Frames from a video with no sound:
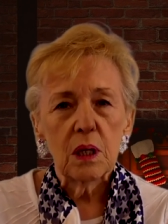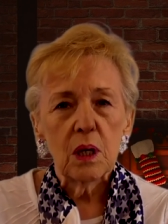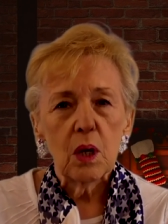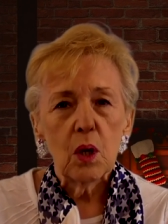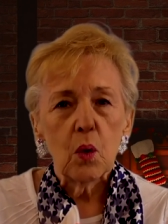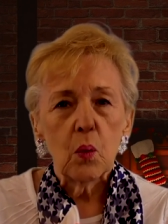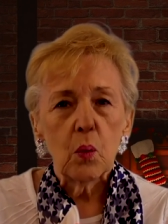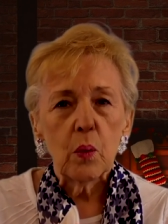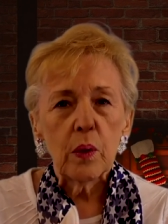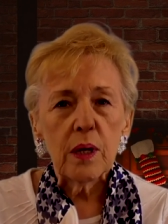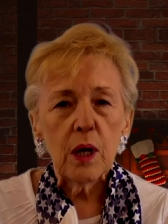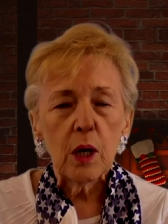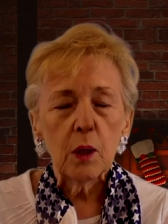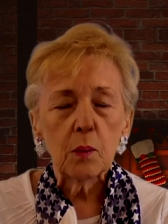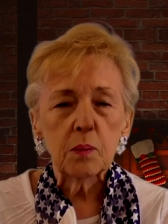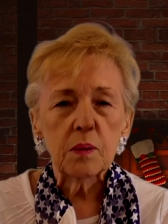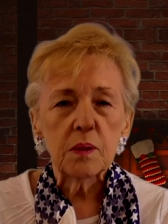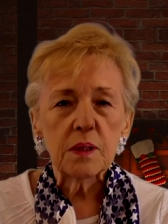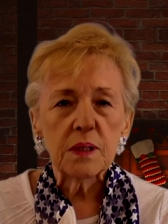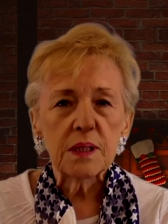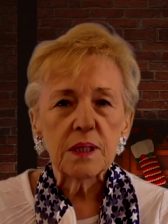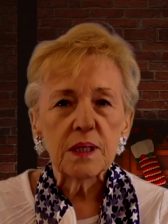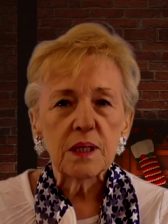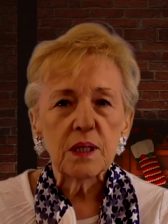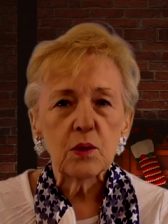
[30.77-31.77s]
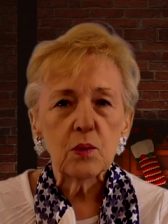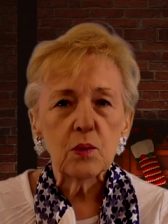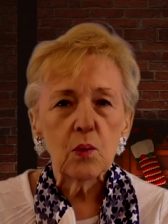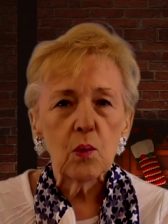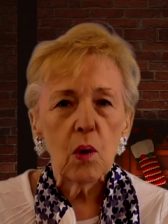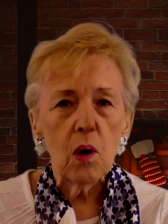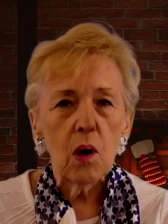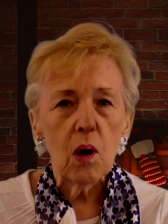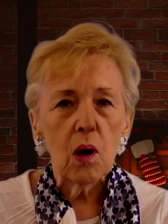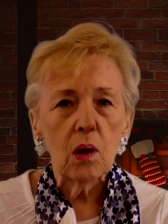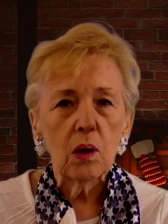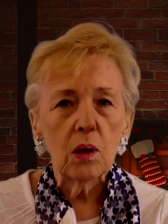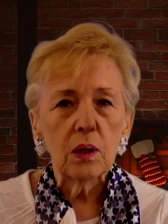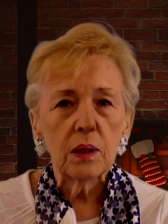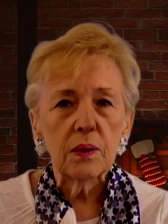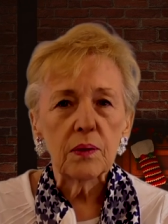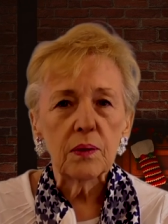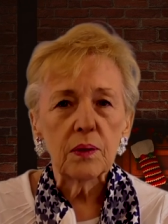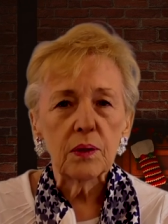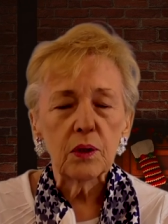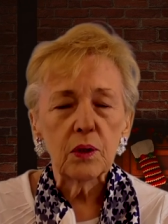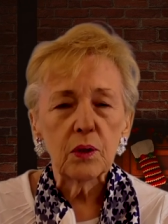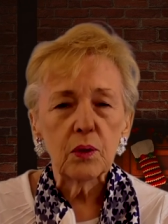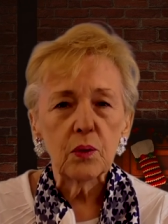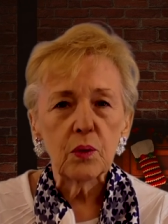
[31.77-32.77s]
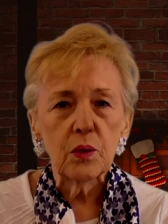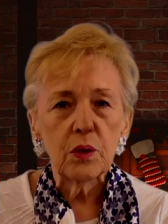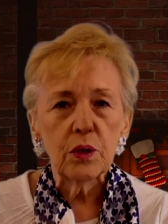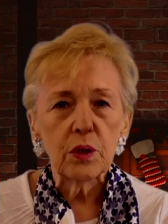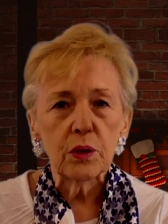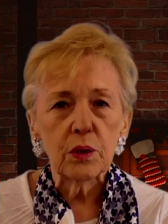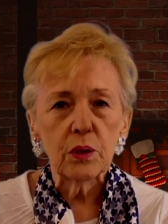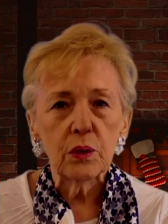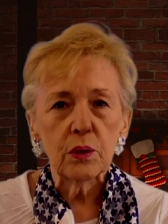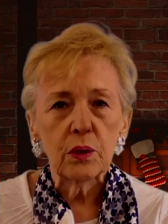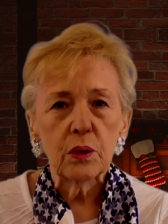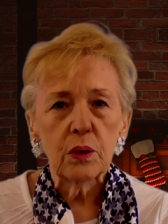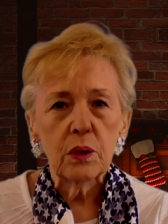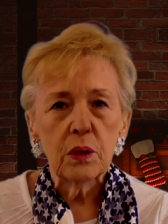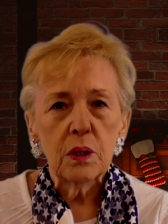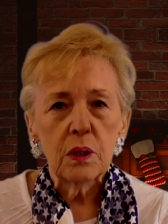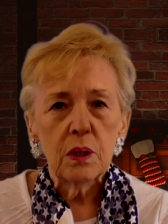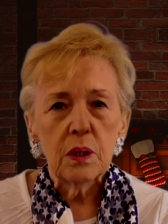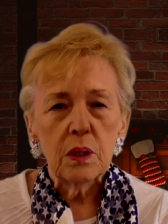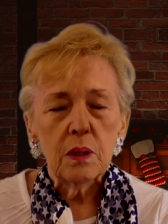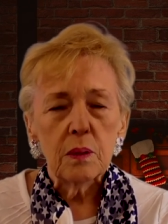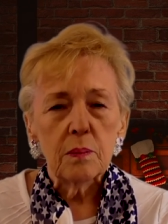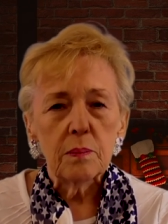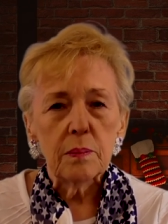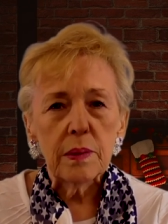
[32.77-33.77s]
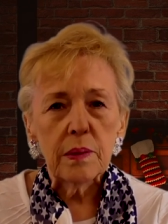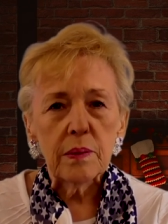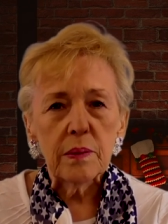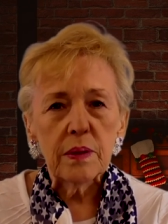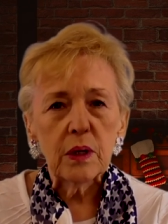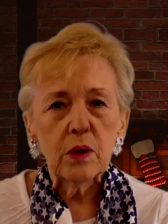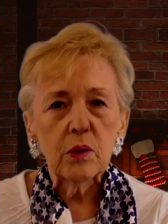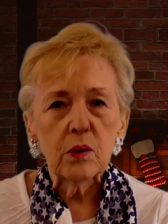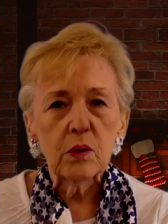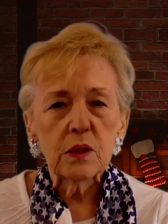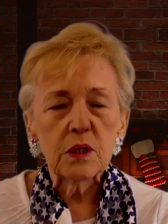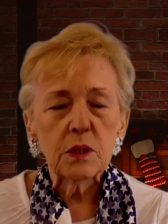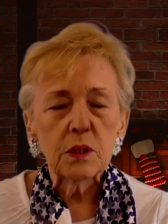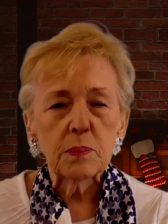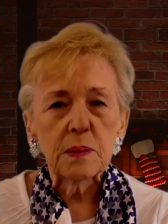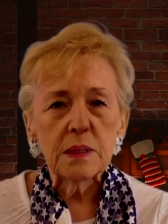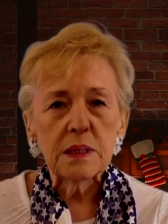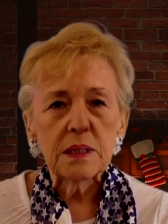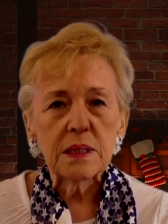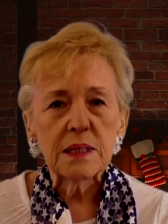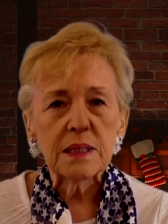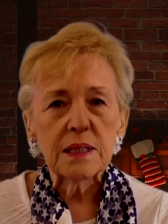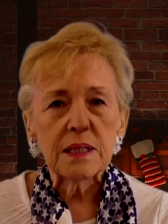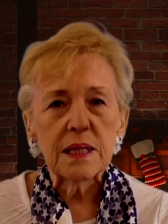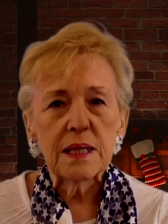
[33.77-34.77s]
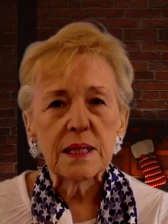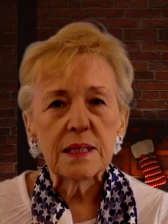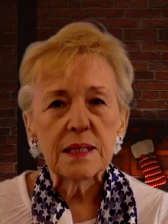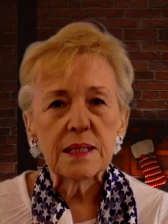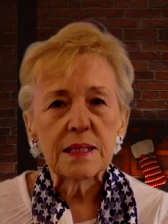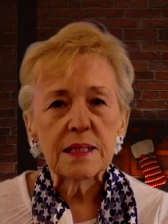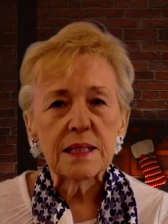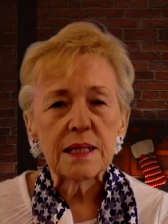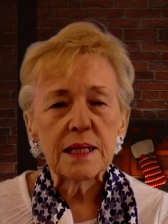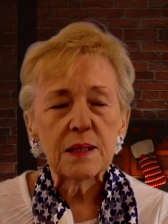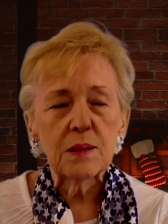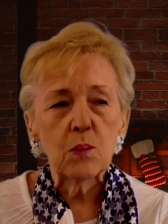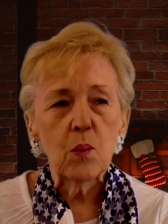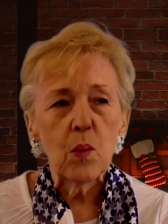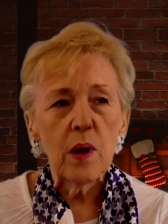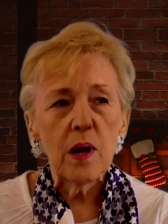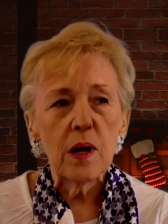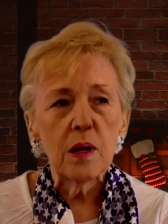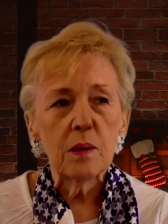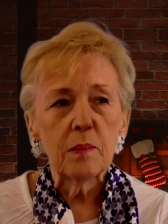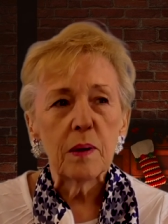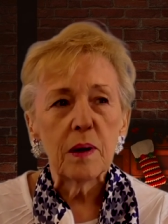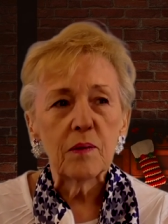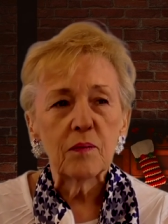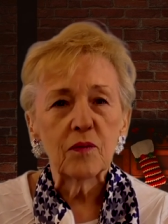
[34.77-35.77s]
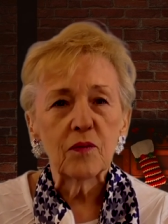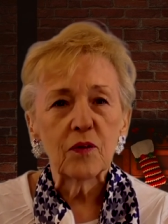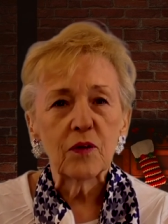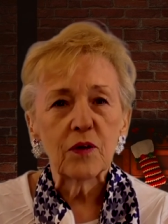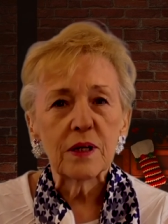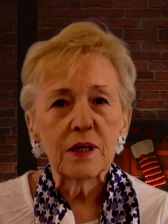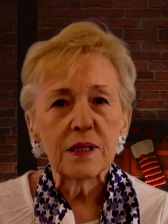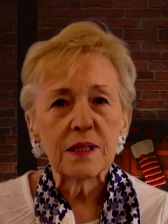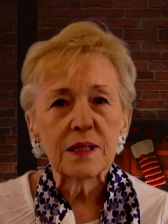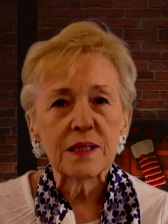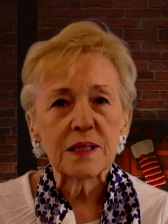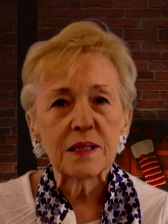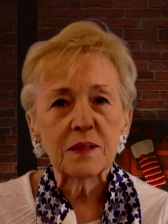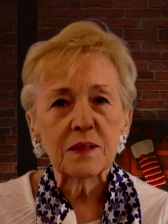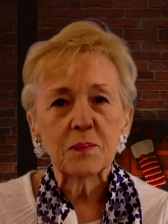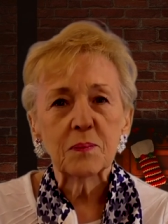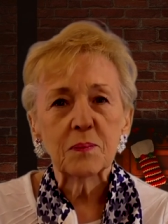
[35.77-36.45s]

We hope to see you all in the new year. Merry Christmas and stay well, my friends.